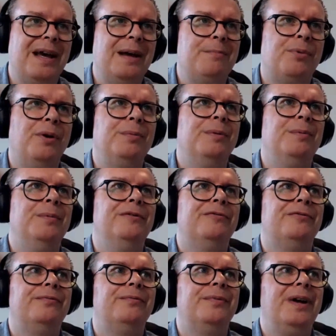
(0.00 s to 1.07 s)
that problem
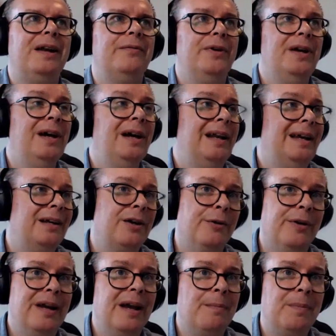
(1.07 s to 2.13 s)
of kind of early in
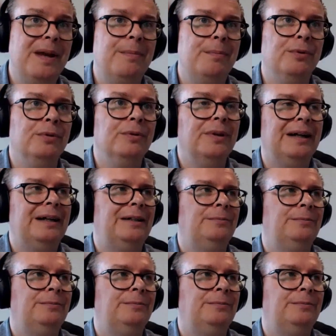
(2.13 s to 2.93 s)
career people.